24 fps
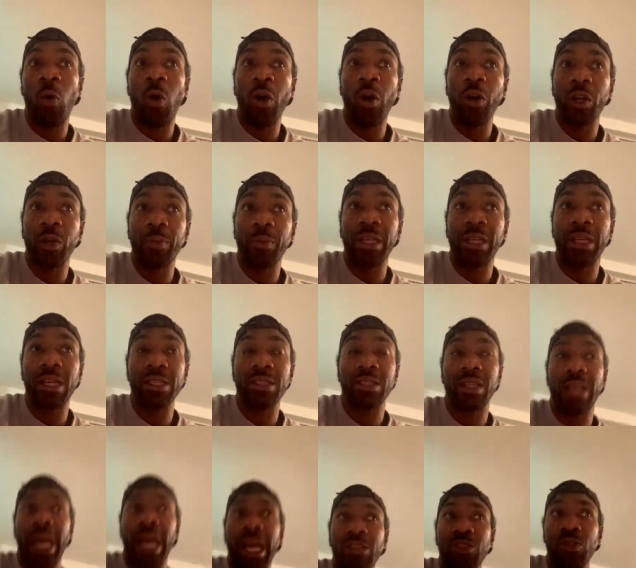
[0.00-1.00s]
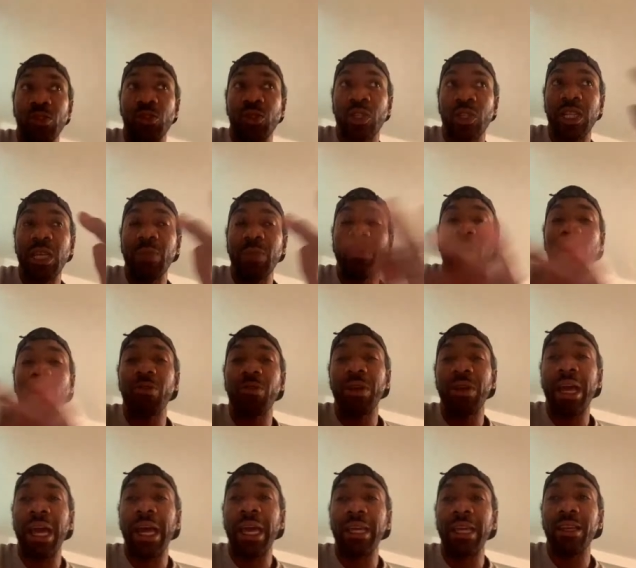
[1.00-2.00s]
water, because as you sleep
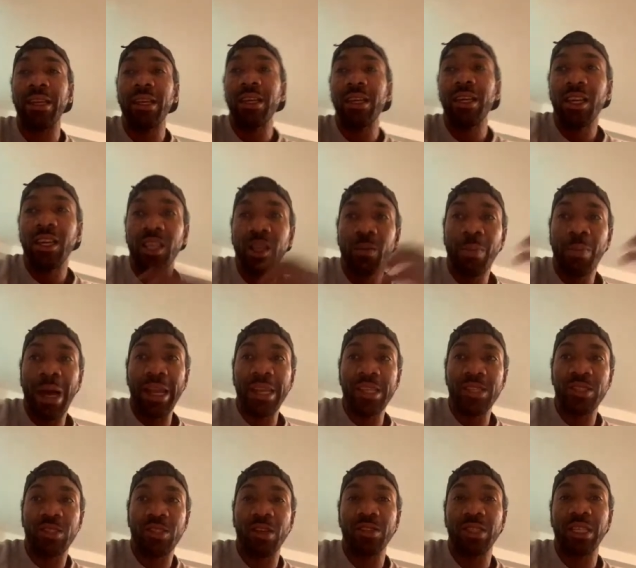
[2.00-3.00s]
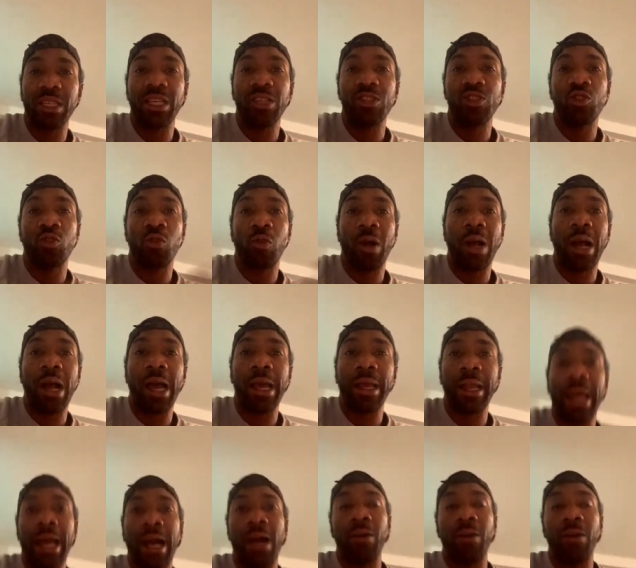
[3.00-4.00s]
overnight, your body starts to get
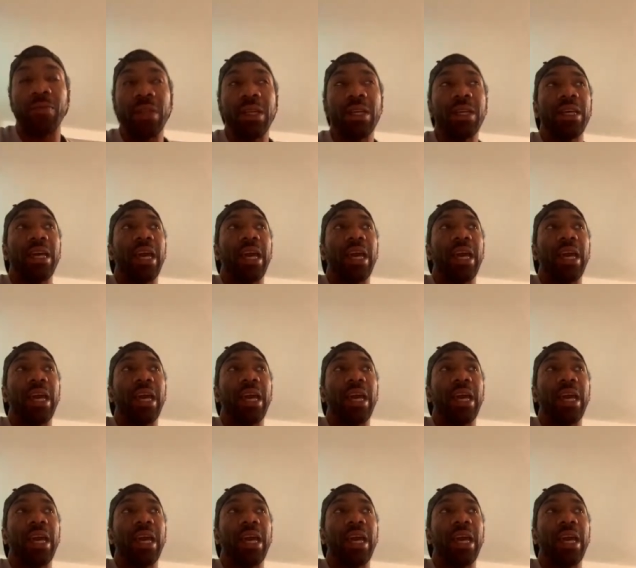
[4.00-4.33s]
dried out.